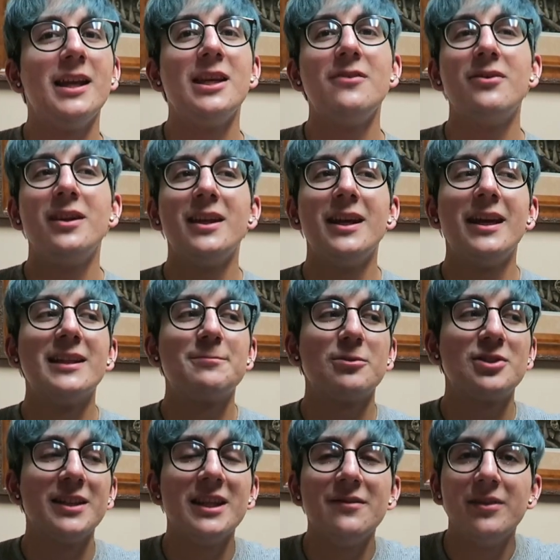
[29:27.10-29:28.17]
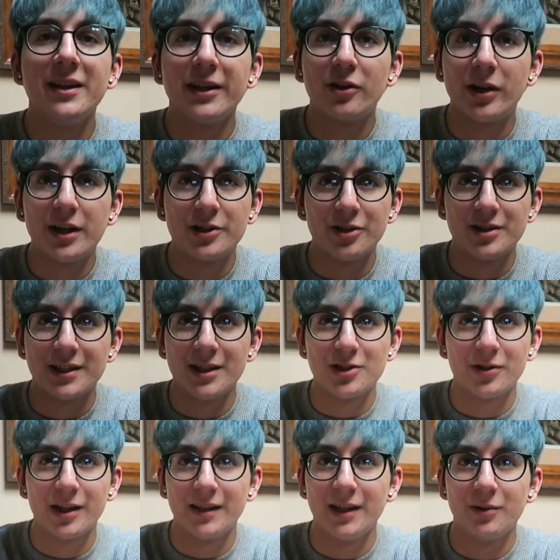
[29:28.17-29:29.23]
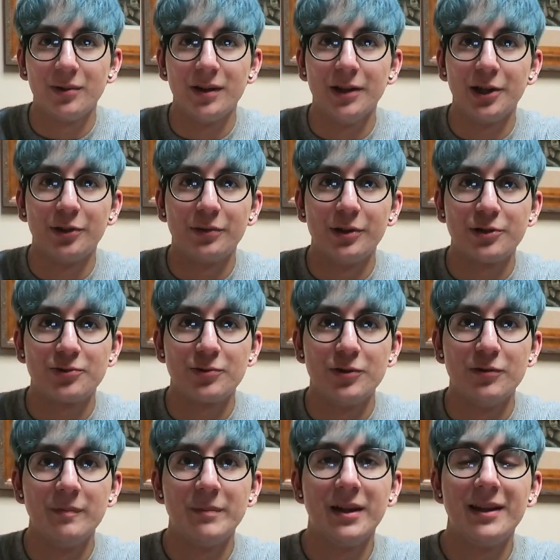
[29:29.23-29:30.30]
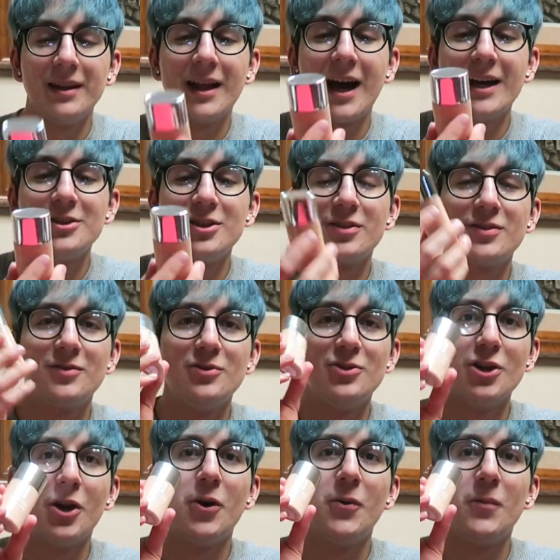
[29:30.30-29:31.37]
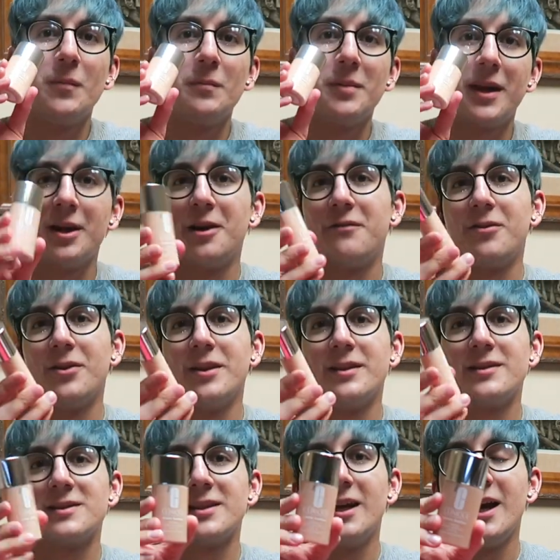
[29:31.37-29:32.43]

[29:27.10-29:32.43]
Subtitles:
It's supposed to even and correct your skin tone, I think, with licorice root, but I just don't care for this.